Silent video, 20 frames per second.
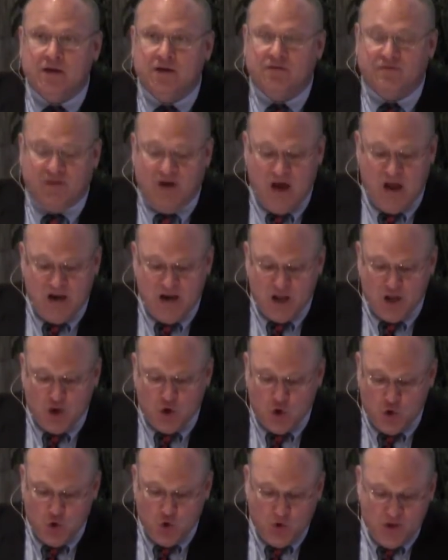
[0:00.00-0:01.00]

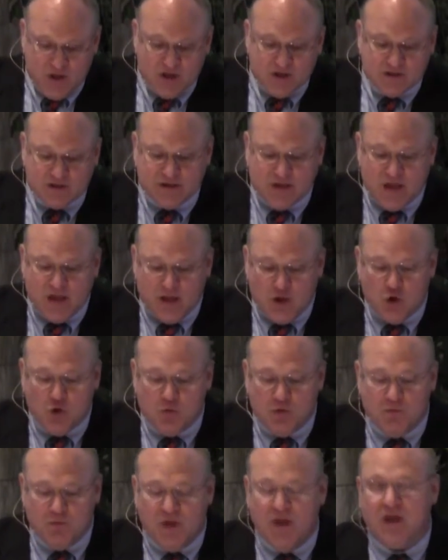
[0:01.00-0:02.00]
defining who is a
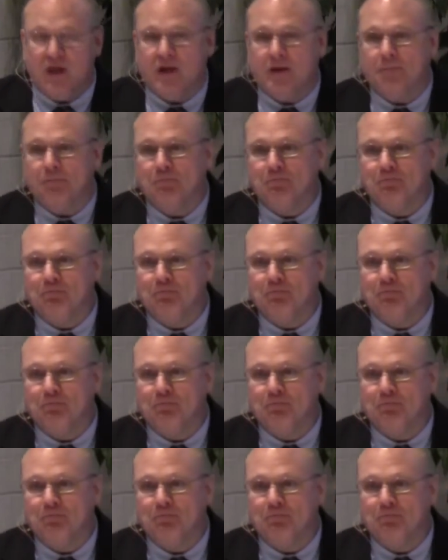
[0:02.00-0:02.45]
human being.